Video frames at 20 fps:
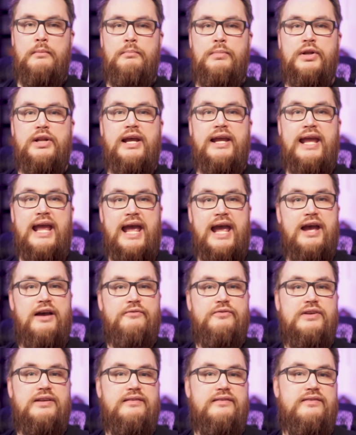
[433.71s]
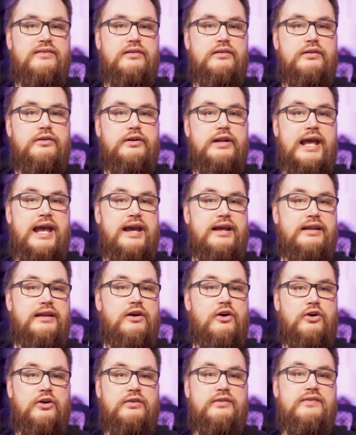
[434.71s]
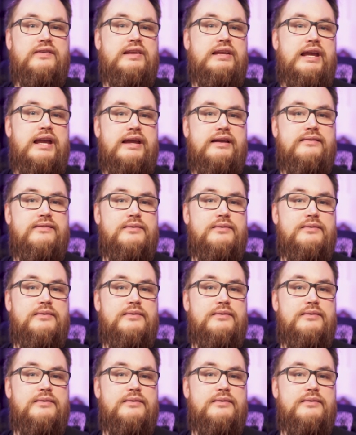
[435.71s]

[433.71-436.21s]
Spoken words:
But I have considered adding RCA